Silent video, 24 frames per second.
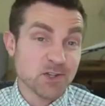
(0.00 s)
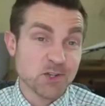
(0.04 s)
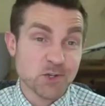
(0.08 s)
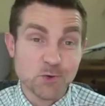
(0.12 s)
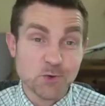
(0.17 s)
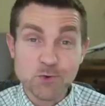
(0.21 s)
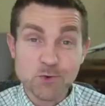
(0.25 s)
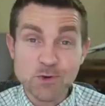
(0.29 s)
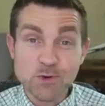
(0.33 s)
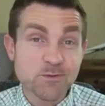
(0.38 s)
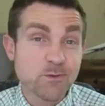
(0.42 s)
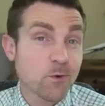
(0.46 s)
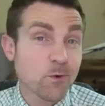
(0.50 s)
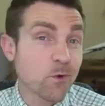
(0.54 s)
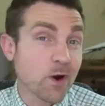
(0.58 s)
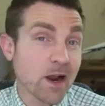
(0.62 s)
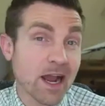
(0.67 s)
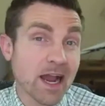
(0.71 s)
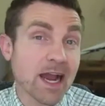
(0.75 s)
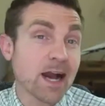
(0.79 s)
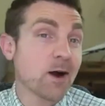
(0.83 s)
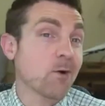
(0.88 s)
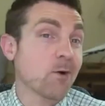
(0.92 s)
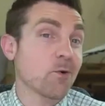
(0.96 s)
two to
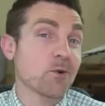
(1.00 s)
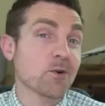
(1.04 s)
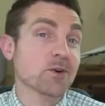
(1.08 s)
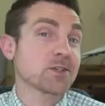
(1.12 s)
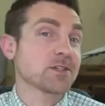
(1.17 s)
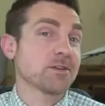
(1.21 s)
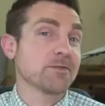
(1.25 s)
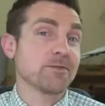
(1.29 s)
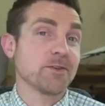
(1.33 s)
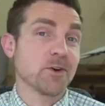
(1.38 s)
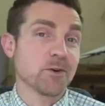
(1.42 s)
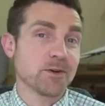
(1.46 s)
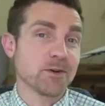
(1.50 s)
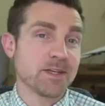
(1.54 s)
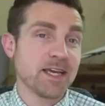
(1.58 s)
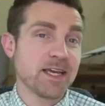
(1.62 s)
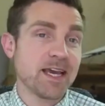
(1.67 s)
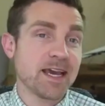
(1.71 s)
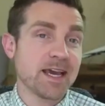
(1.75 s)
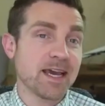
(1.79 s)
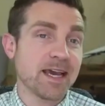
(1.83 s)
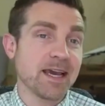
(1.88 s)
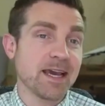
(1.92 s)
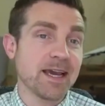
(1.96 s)
four hours of your
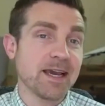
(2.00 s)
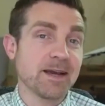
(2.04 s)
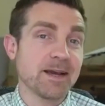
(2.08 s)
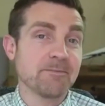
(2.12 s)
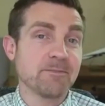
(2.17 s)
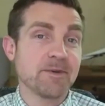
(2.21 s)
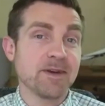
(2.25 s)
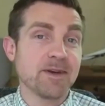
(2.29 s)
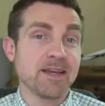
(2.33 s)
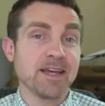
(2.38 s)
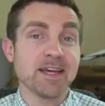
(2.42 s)
day